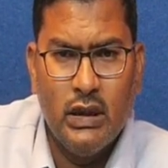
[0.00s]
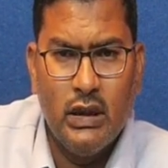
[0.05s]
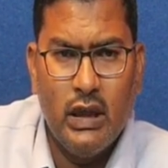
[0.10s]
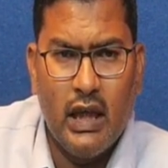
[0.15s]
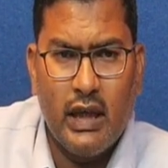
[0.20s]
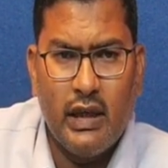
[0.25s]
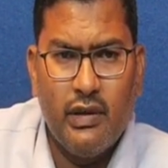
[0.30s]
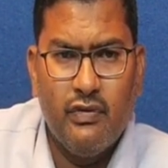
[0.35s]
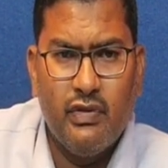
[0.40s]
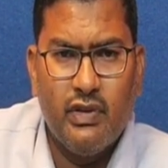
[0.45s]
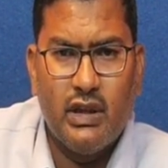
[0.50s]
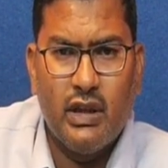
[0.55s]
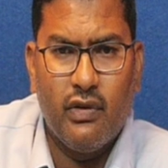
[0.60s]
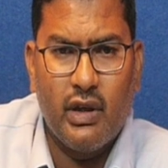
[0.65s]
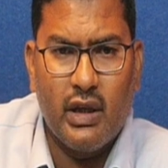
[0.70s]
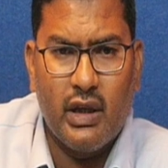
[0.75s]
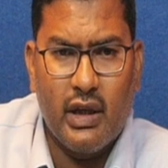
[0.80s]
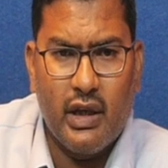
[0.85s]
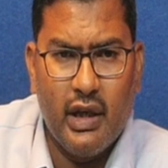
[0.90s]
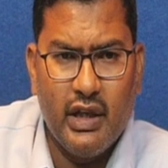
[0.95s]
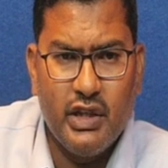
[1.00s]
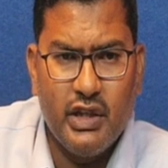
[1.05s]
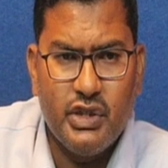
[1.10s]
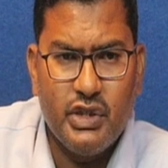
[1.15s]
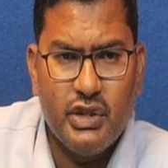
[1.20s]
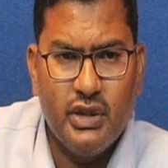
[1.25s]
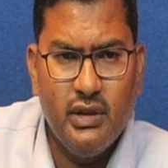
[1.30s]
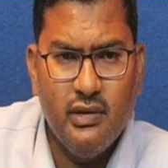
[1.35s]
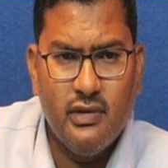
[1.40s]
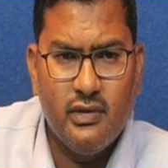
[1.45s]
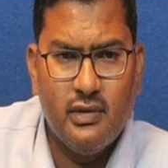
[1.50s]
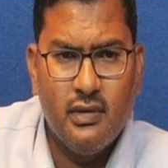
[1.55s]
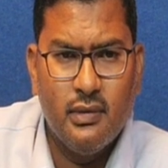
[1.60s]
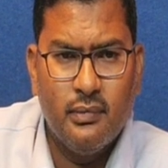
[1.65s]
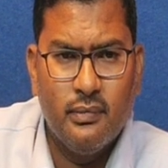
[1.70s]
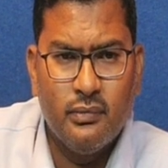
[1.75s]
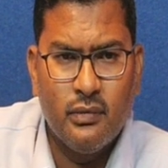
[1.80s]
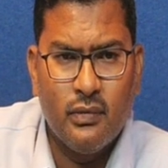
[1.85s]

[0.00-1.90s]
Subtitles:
login with our credentials.